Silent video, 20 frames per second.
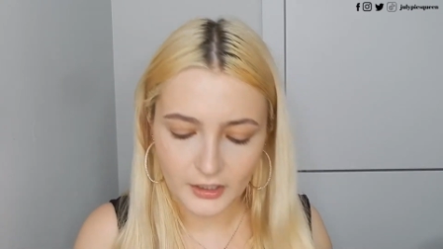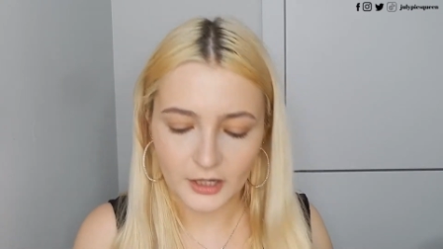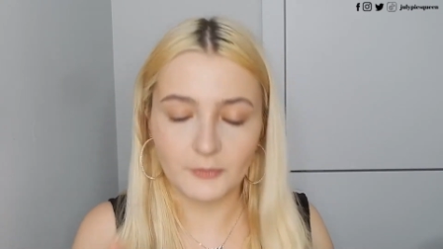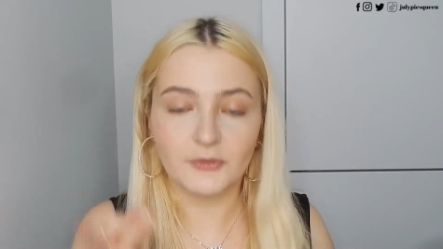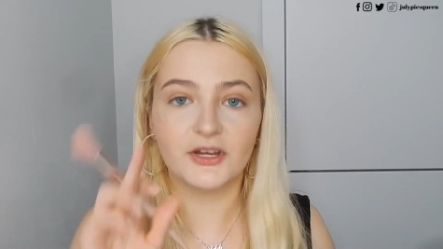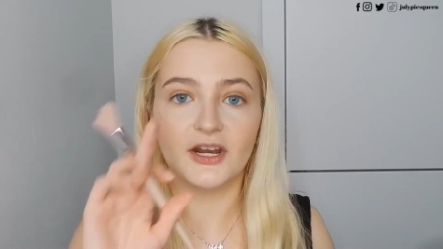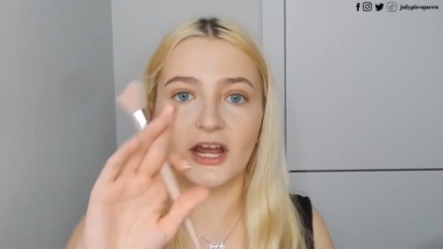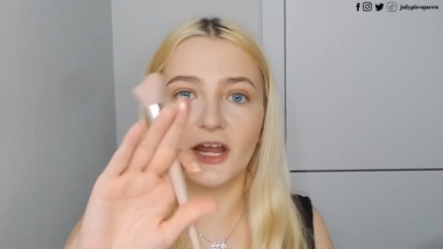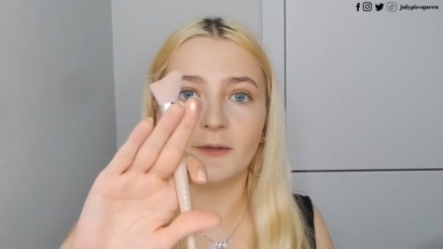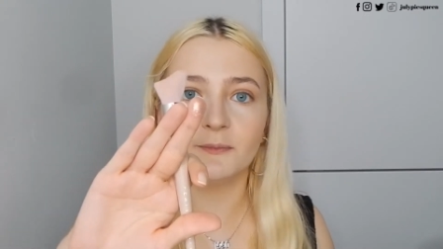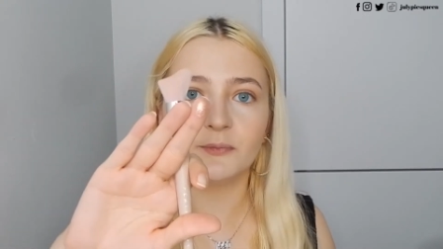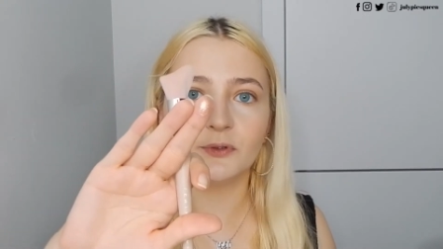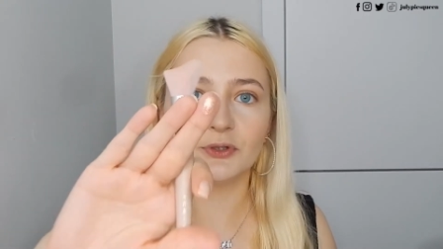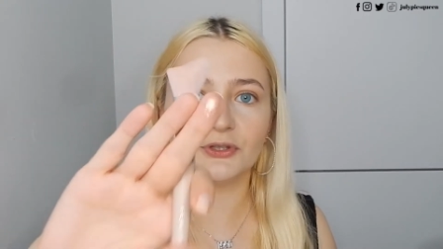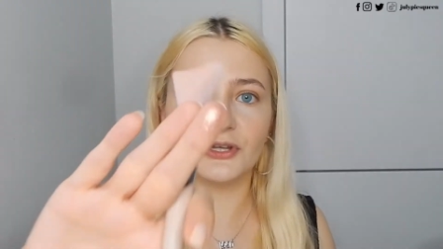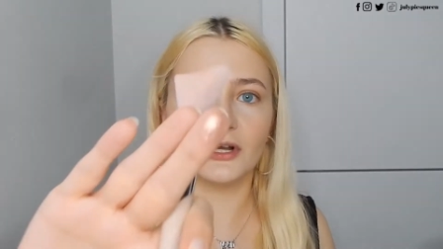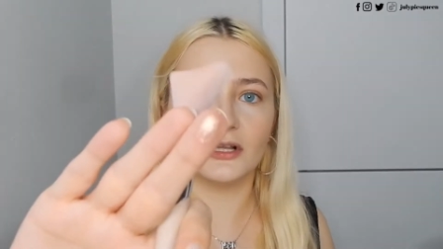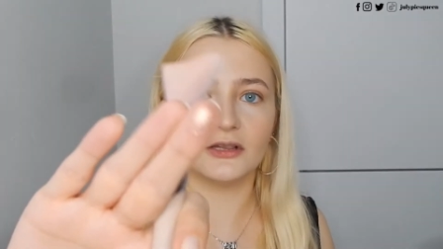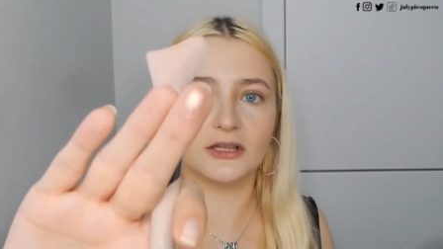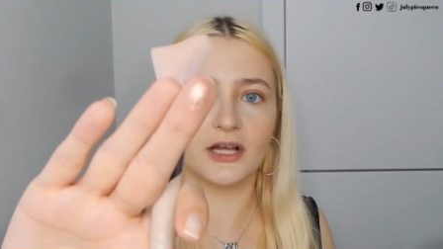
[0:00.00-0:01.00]
i mean i
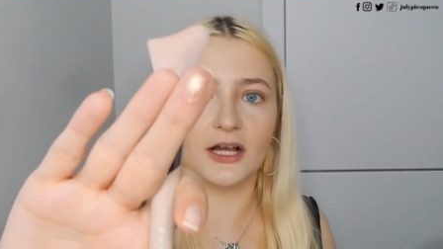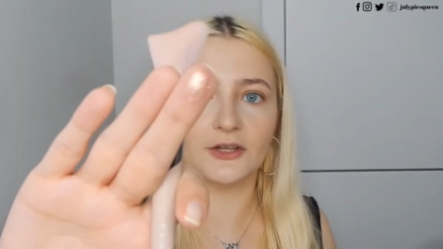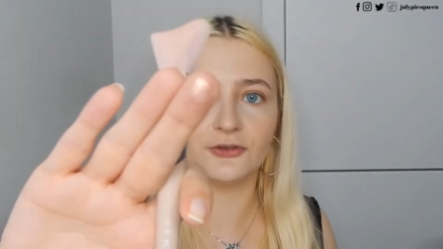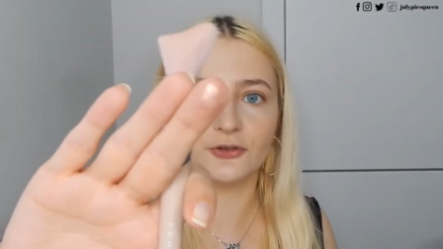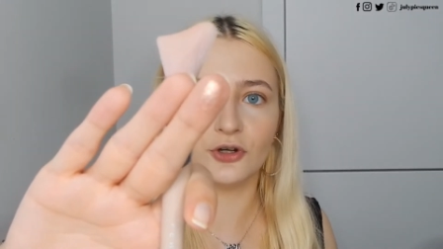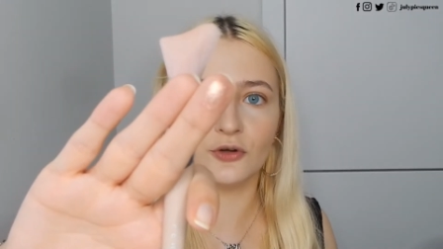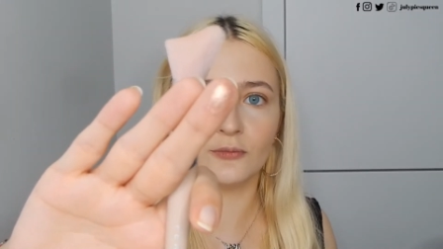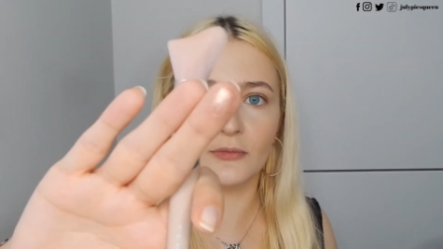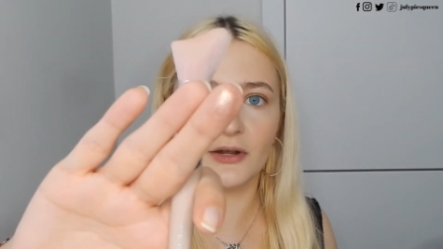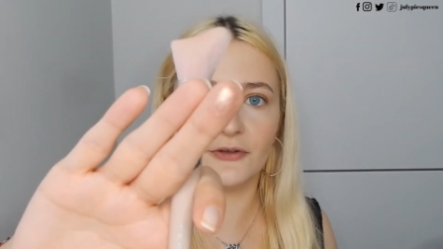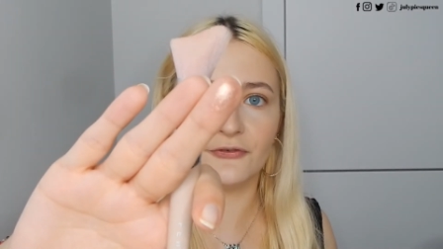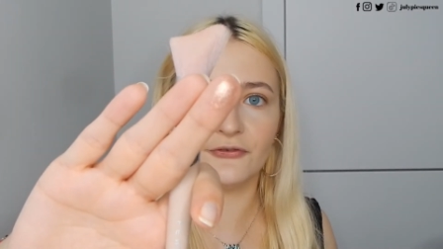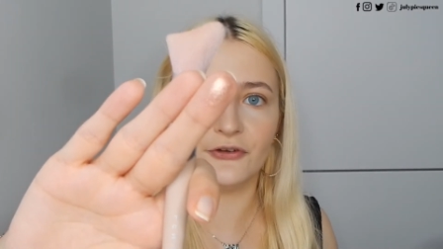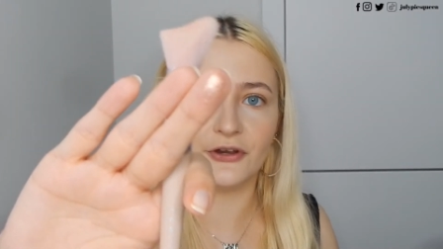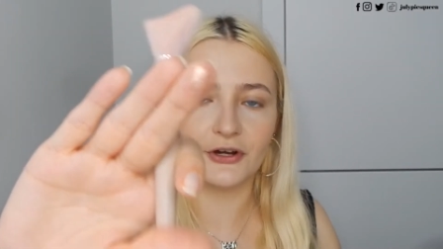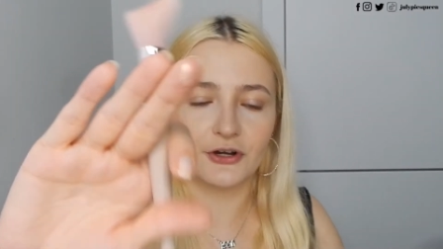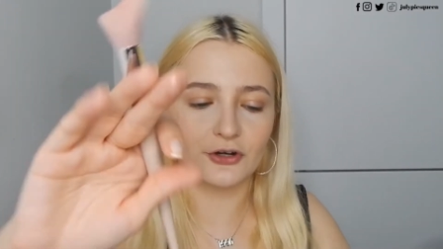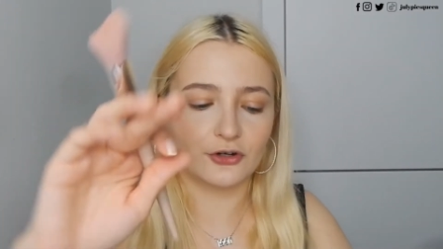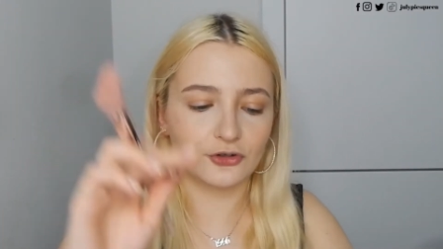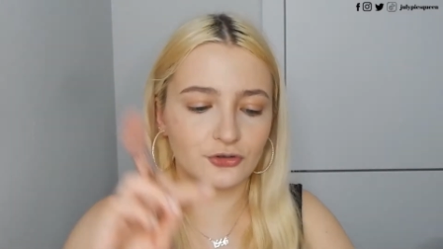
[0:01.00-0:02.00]
put a lot on my
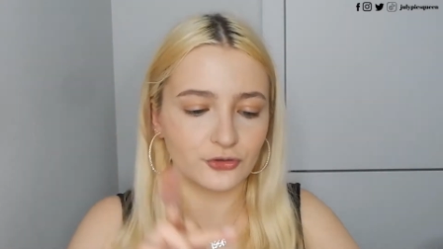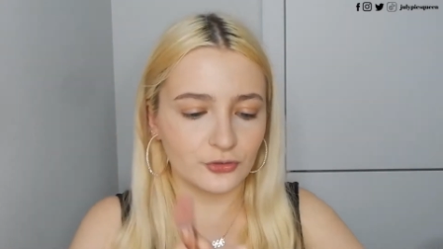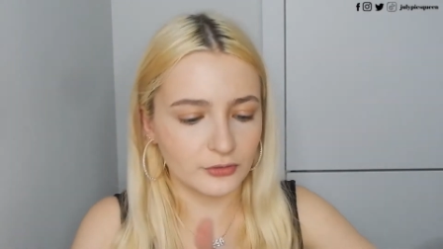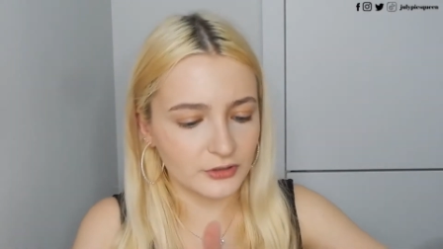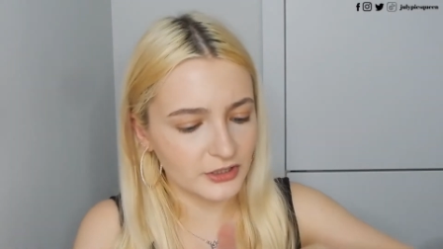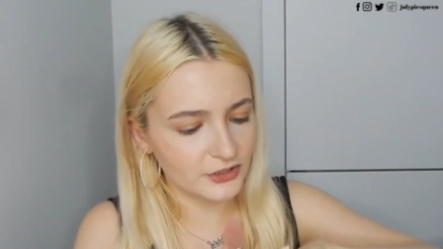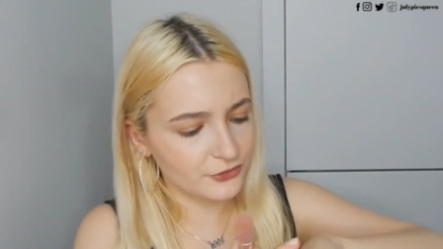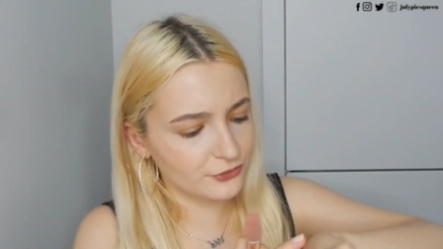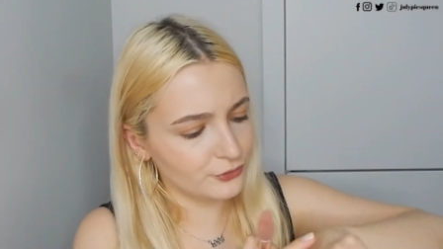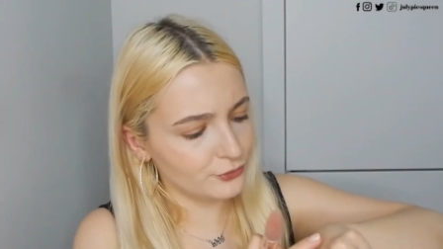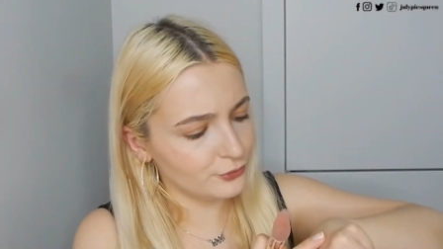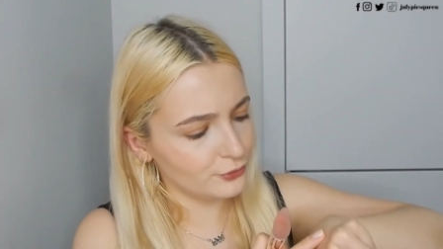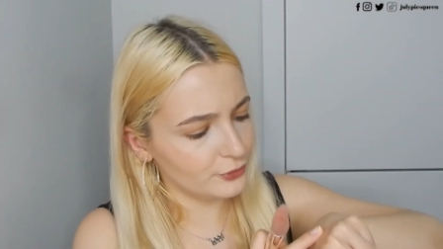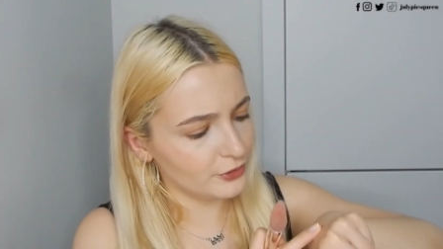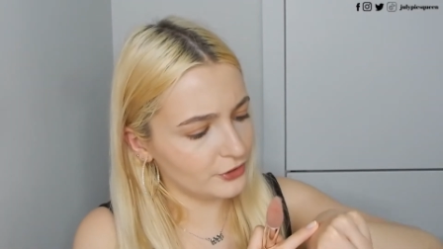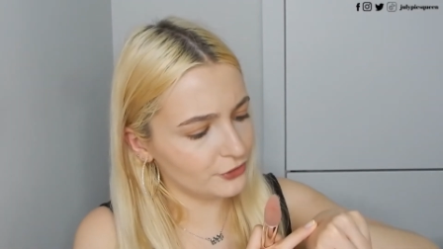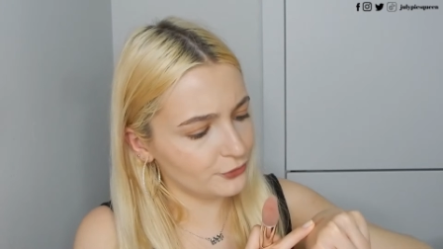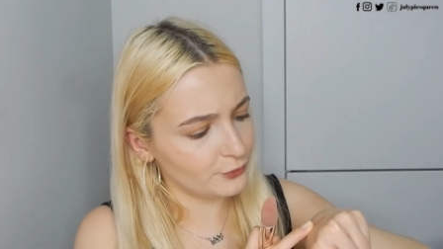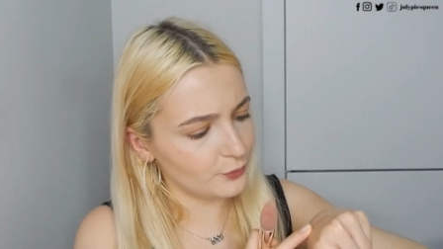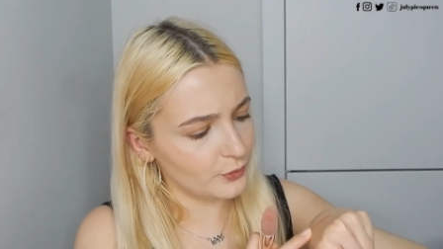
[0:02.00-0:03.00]
finger so let's do
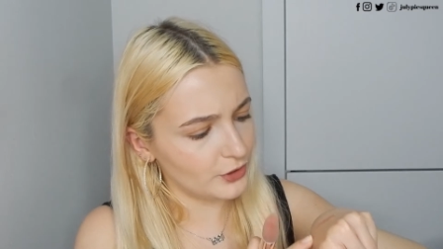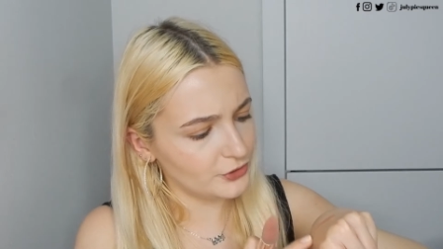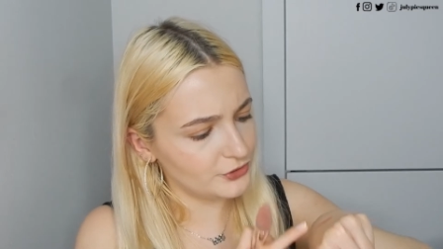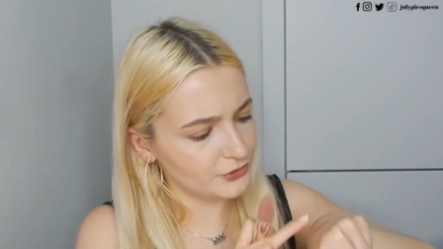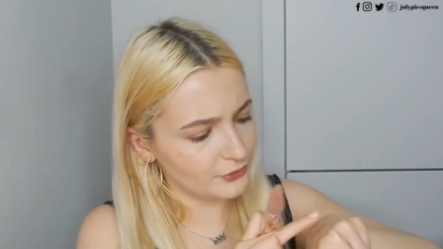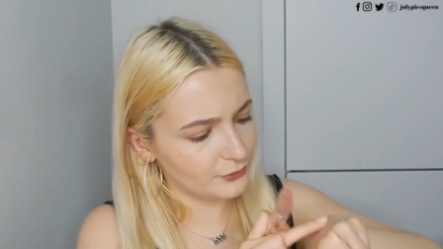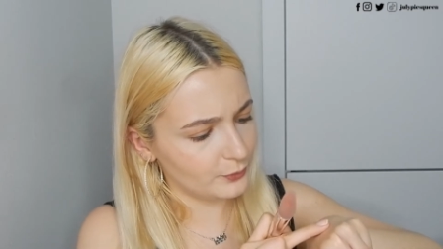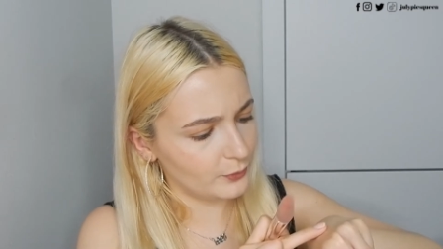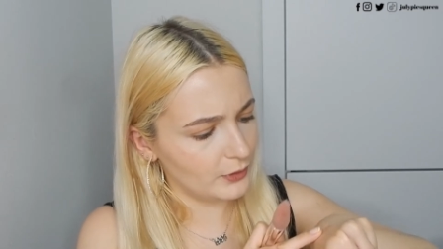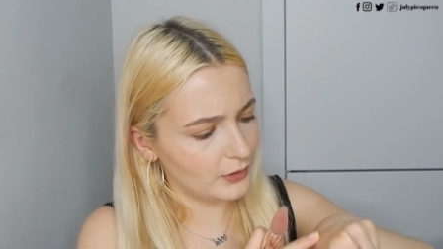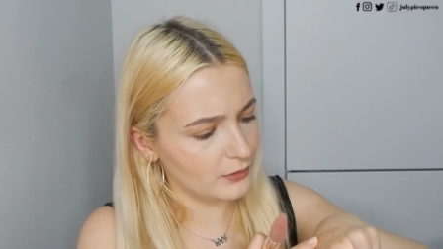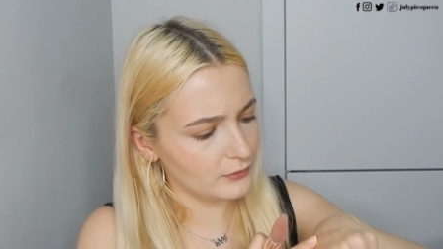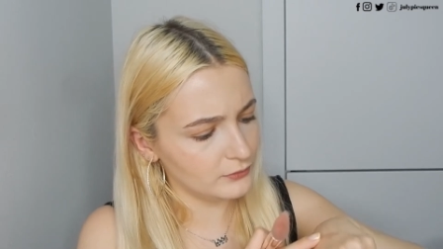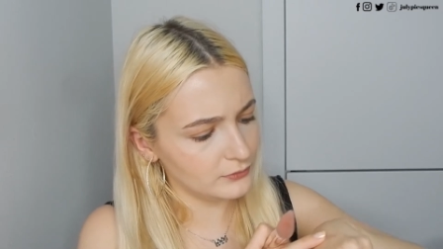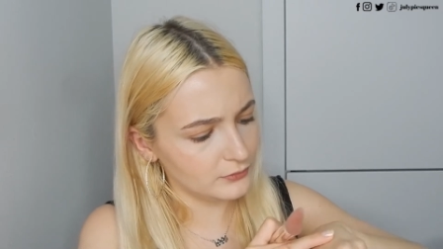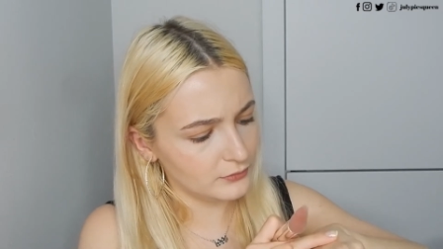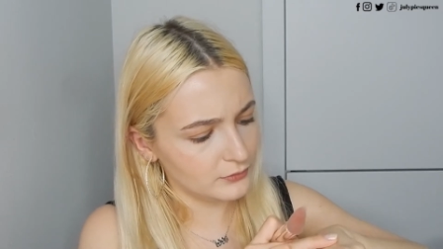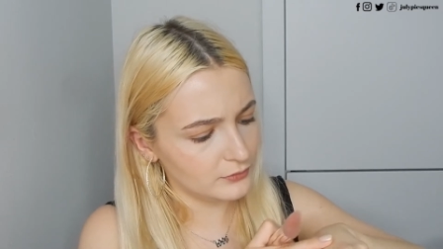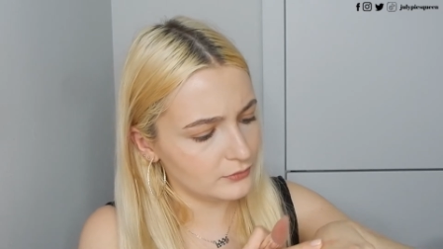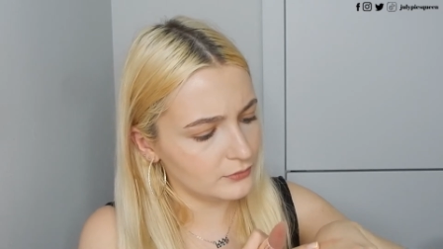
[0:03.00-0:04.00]
a swatch as well